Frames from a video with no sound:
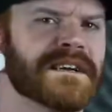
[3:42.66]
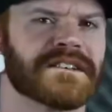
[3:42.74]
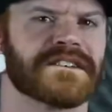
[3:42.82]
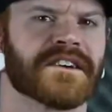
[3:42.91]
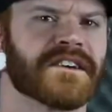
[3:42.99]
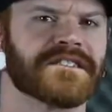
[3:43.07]
make
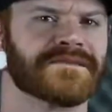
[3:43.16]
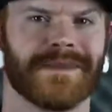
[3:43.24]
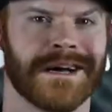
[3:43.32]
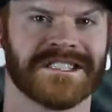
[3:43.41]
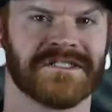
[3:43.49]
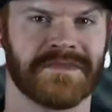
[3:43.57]
their cars
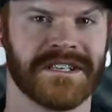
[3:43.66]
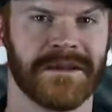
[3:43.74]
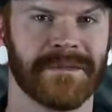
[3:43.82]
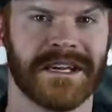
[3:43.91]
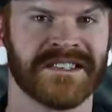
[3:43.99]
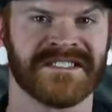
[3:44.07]
possibly
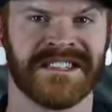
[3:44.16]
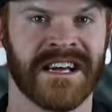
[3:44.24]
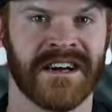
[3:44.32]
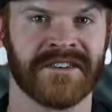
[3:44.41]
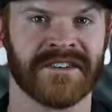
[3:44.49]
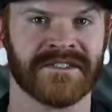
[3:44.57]
about as
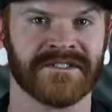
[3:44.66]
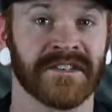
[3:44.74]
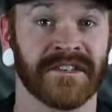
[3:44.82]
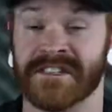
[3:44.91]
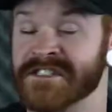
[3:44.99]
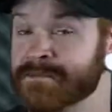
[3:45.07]
loud as
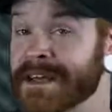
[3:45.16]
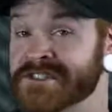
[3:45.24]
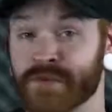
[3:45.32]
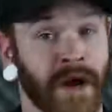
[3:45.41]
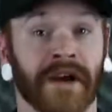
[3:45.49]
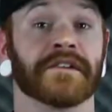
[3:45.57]
a
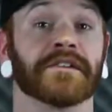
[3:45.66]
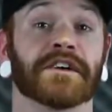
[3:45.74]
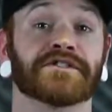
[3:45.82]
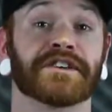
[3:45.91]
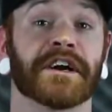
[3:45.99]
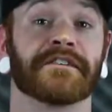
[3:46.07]
space rocket launching